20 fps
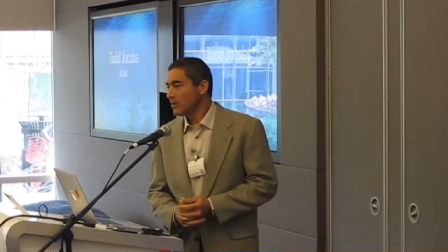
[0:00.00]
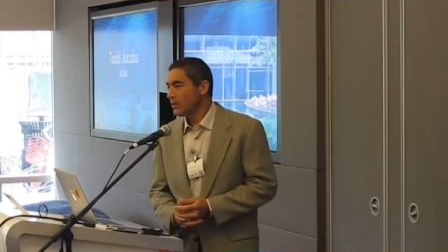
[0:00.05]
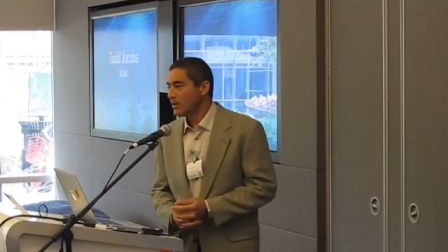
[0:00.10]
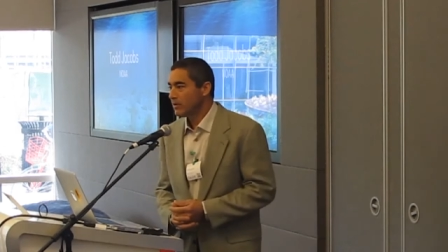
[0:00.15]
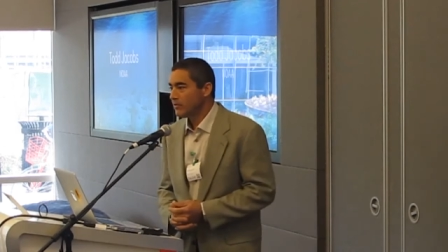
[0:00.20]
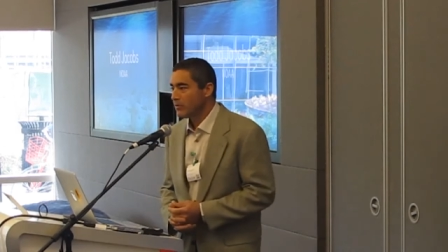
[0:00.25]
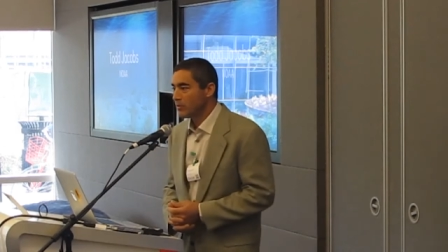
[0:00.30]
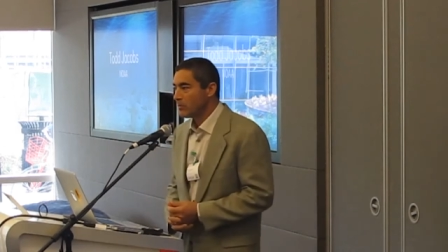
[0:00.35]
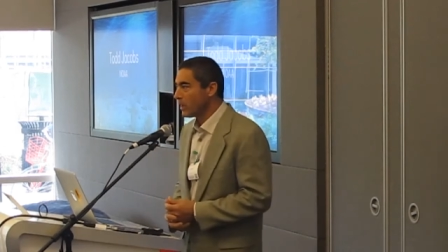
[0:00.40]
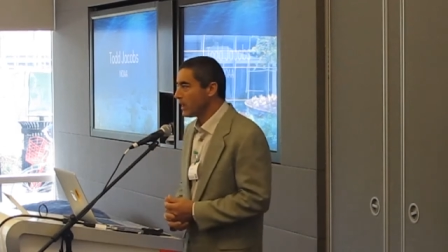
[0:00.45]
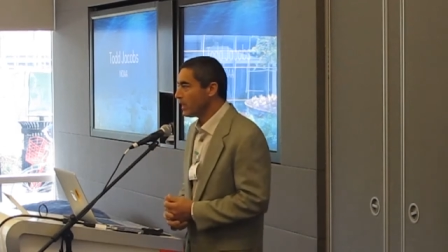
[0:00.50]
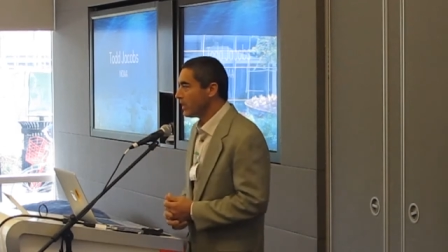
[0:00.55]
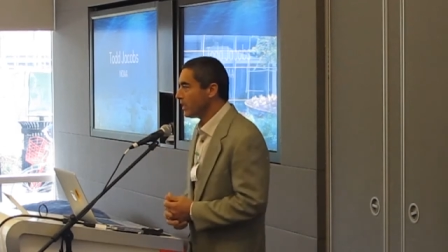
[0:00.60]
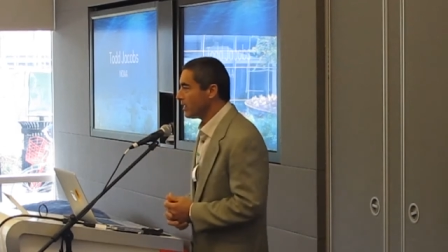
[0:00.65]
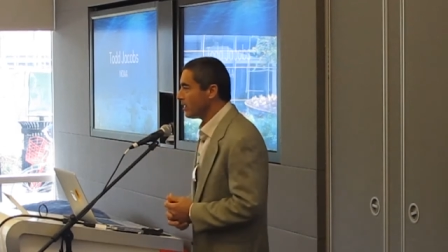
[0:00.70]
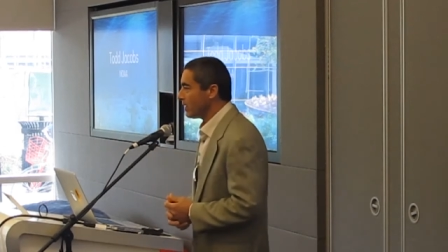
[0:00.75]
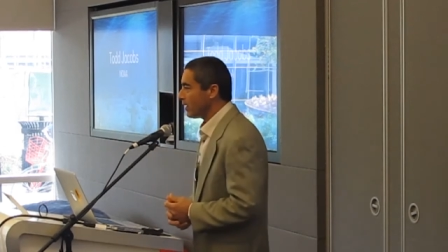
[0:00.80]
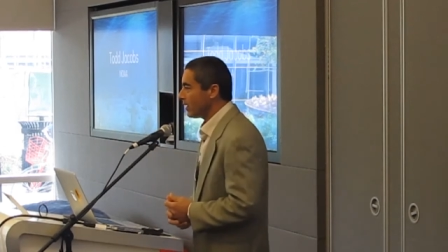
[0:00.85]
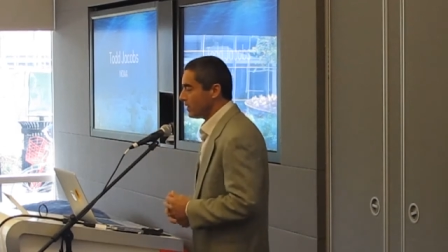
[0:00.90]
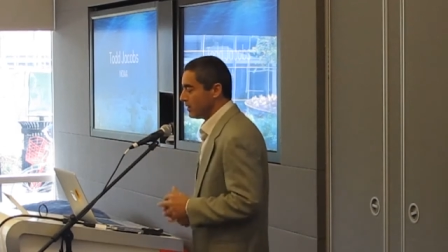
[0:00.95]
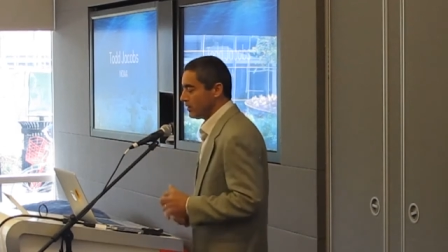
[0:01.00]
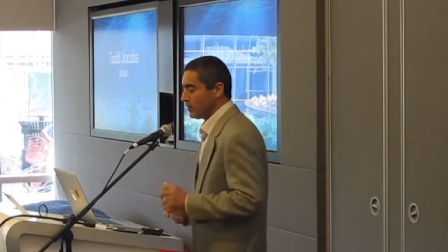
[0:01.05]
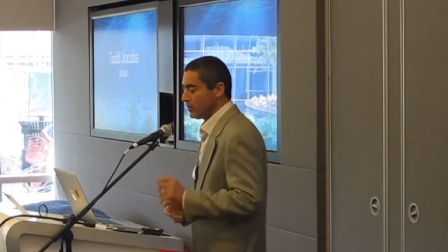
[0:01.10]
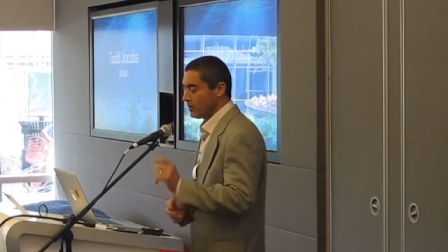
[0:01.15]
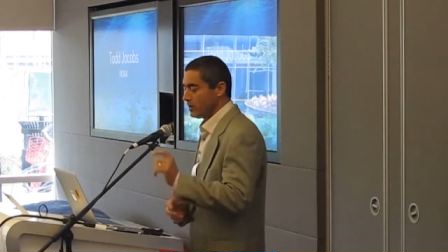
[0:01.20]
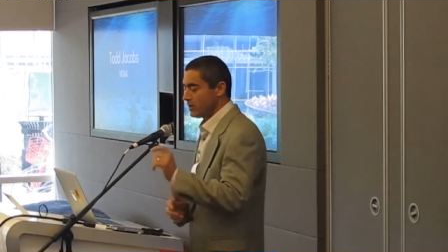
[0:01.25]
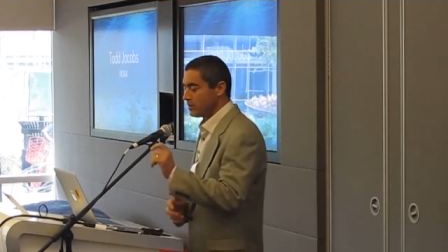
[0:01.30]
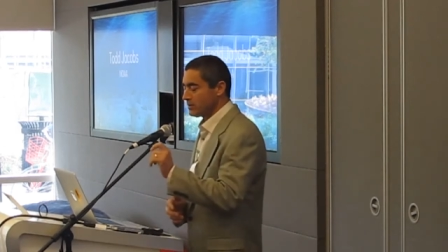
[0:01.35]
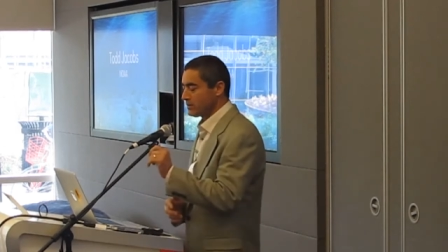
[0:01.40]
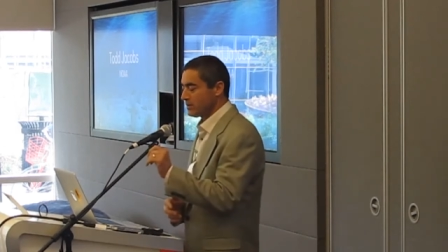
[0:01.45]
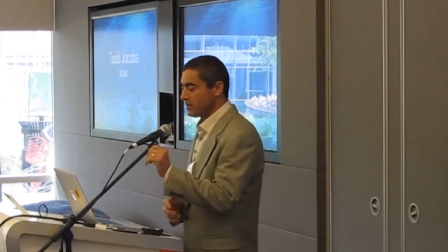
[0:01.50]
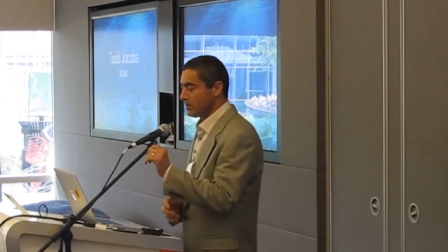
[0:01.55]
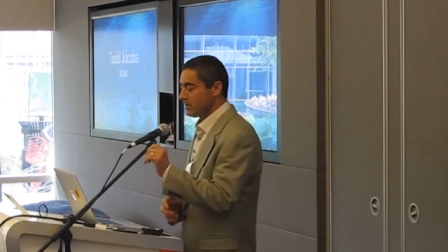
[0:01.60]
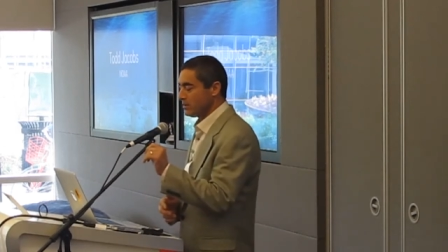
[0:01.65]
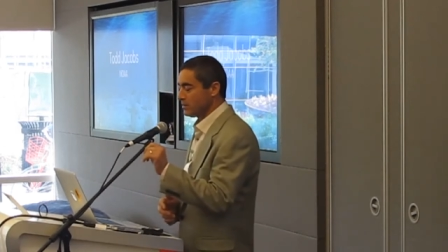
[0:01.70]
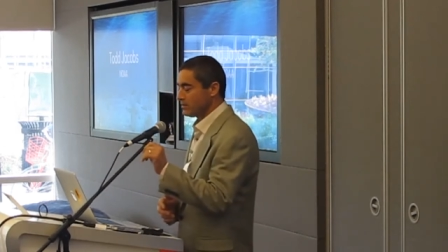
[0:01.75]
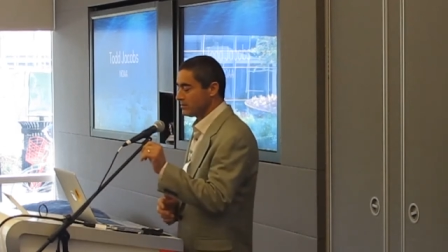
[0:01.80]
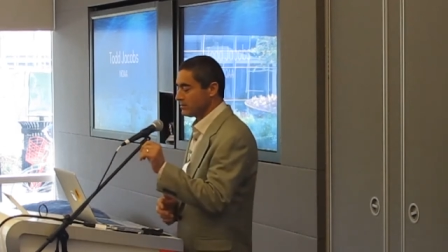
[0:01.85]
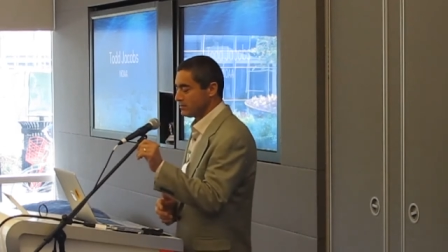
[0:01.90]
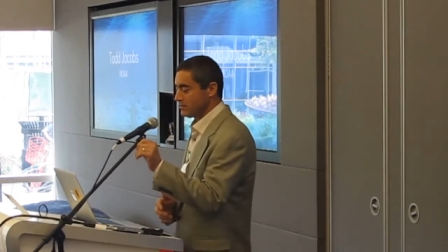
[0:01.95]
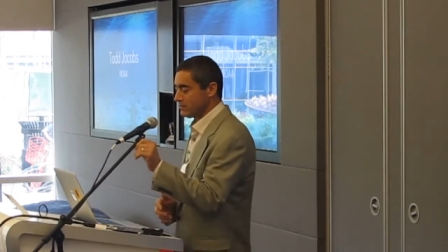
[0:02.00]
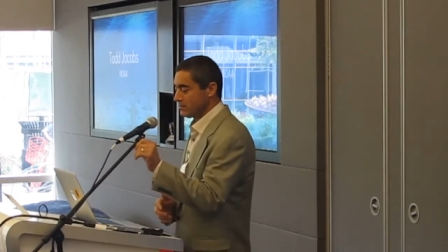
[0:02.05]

everybody, I know that